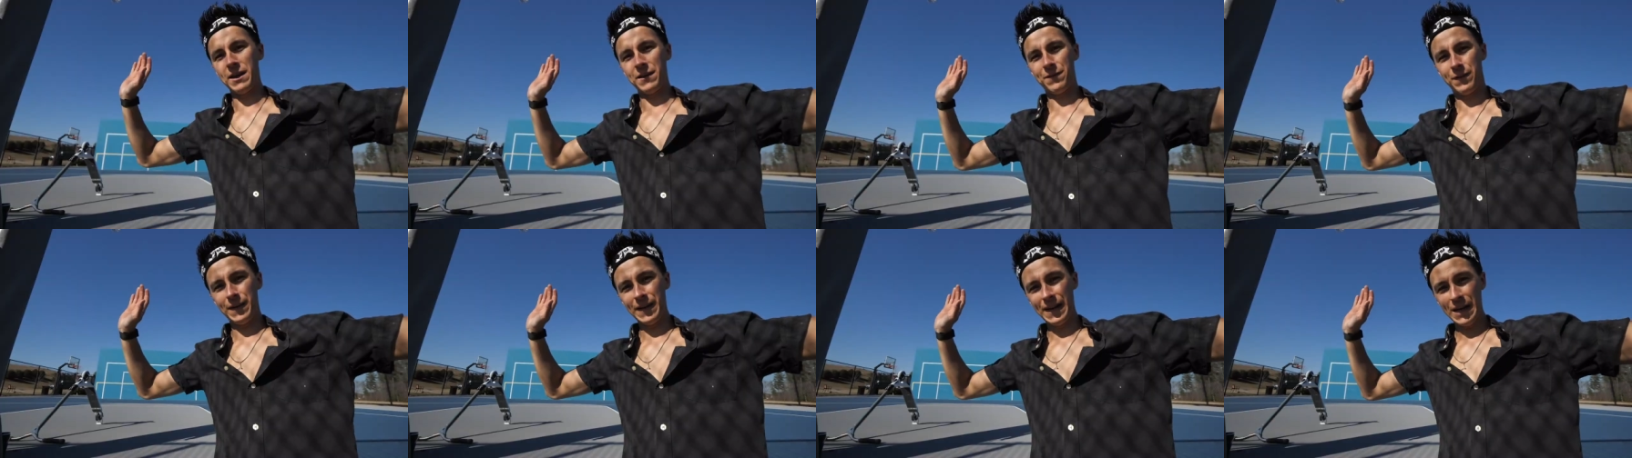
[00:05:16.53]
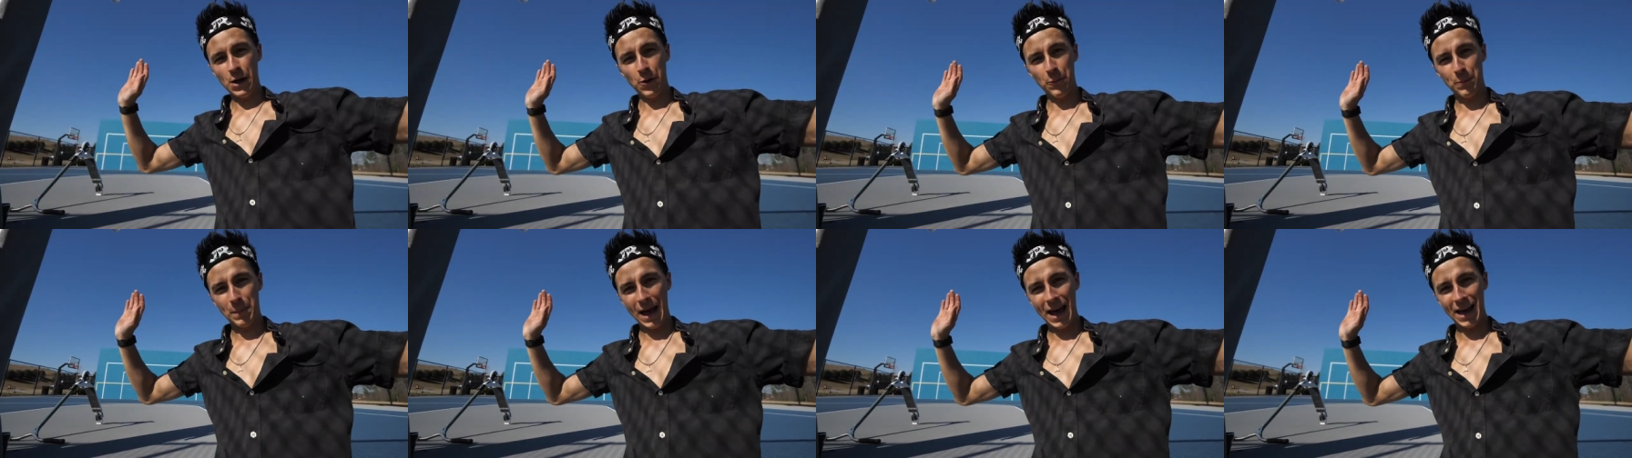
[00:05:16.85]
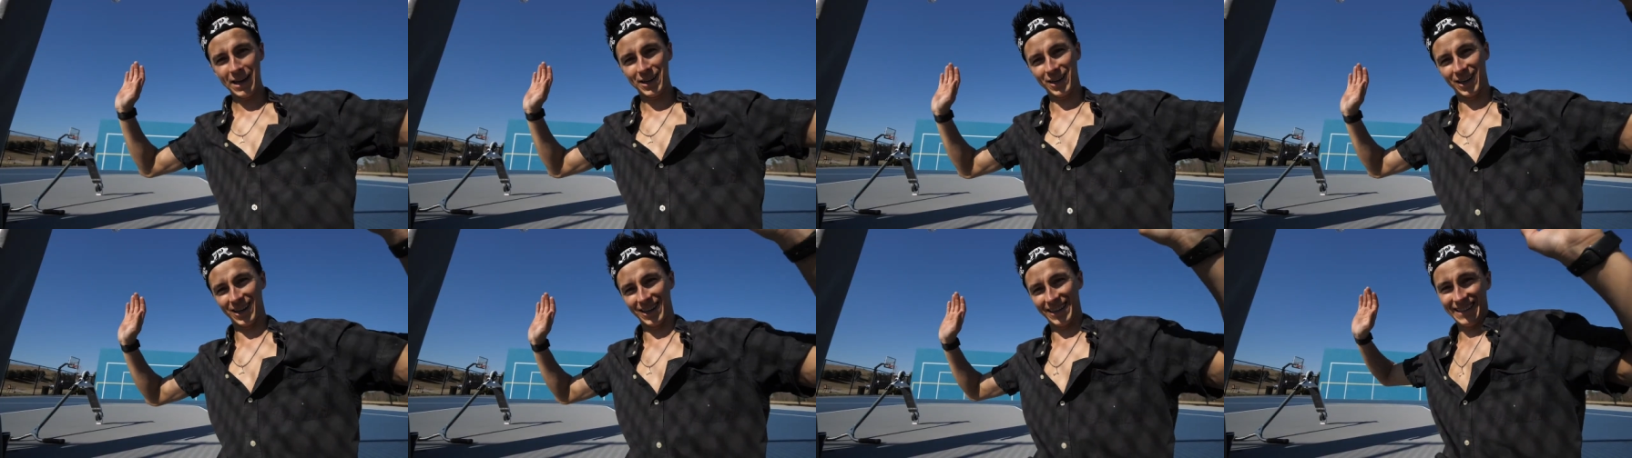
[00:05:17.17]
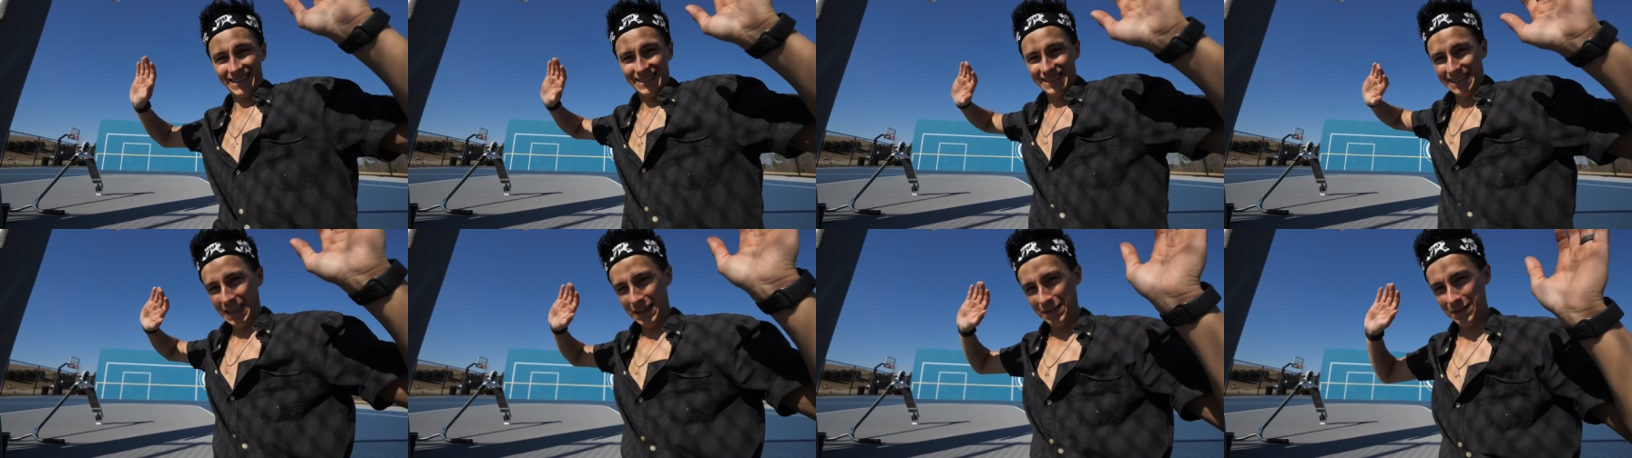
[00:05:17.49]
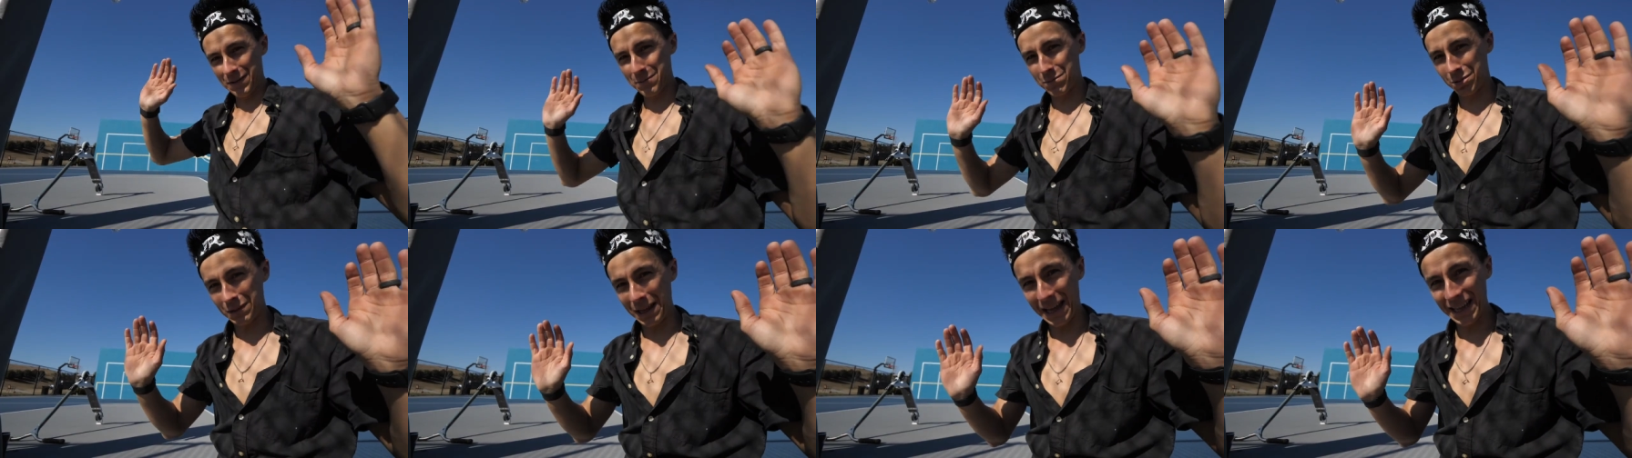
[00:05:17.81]
Video banger, didn't
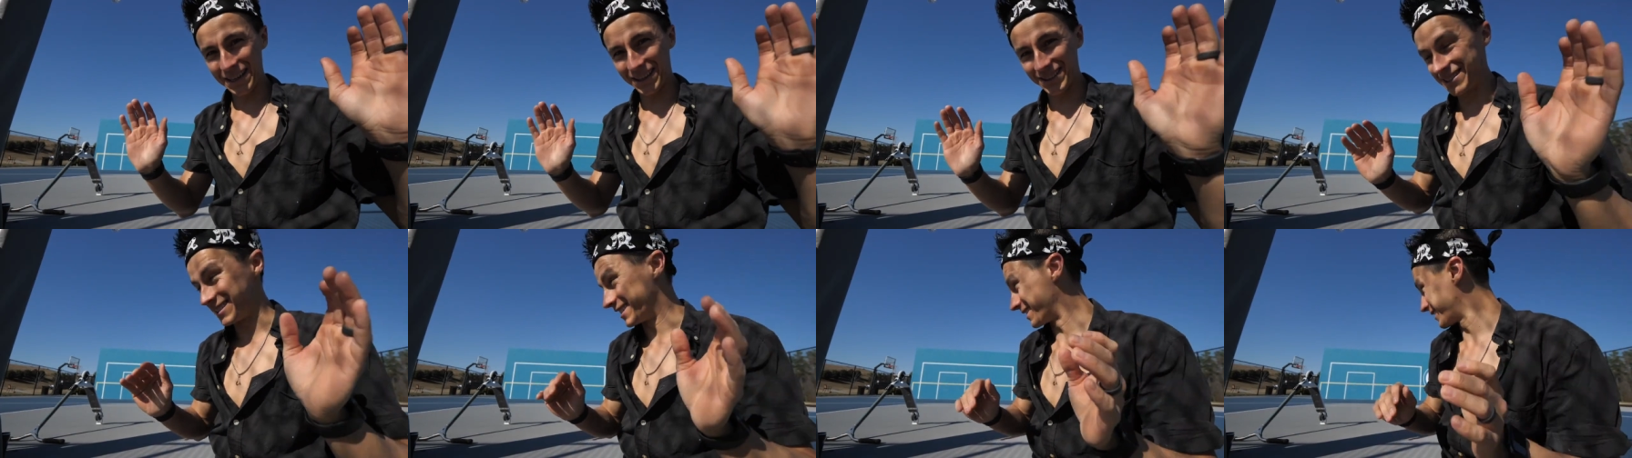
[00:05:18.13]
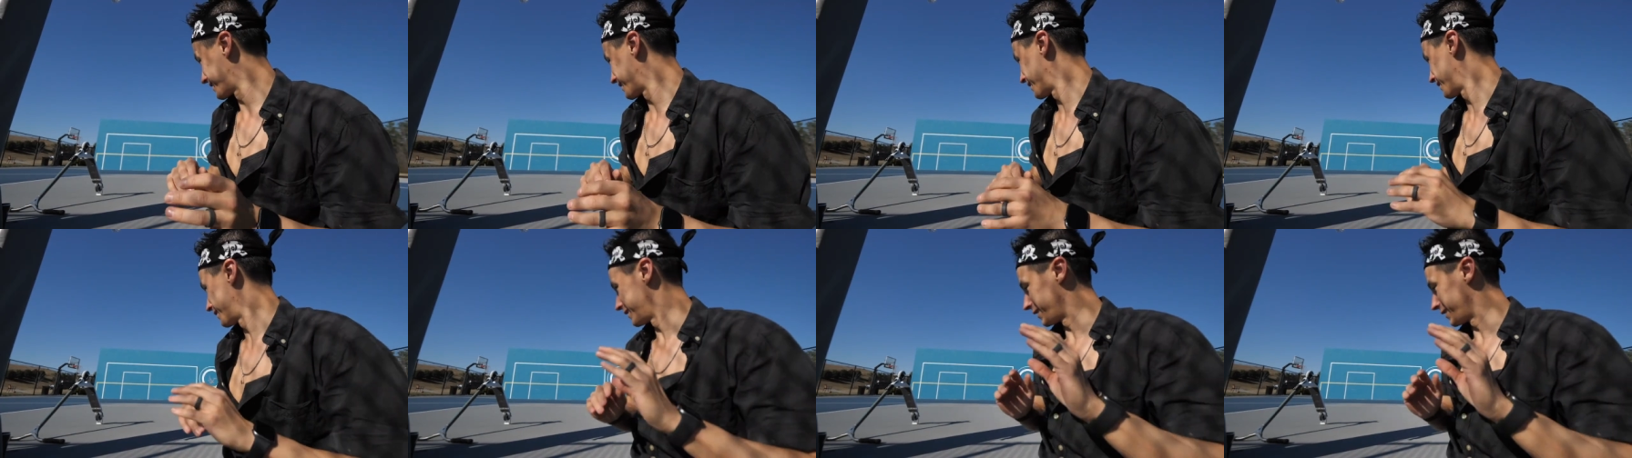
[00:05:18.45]
even plan on this.